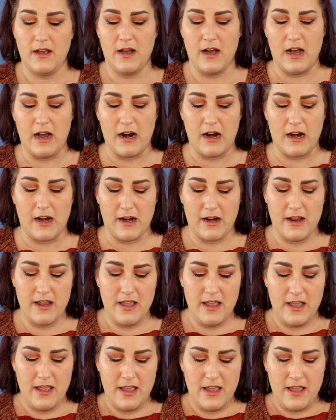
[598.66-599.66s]
are
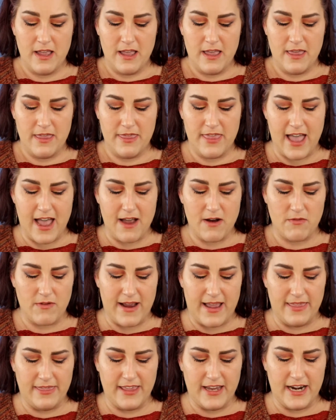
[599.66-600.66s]
that
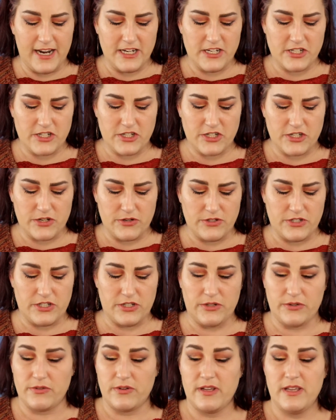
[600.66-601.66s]
red that I just showed
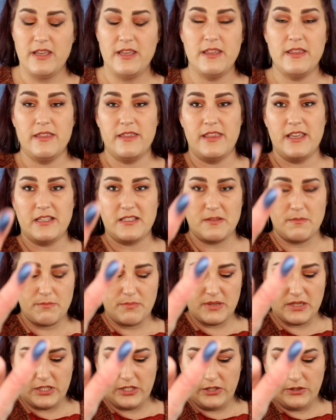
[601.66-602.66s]
you. This
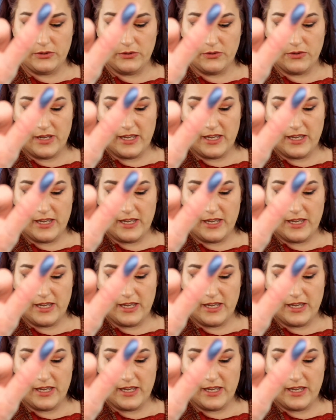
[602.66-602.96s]
blue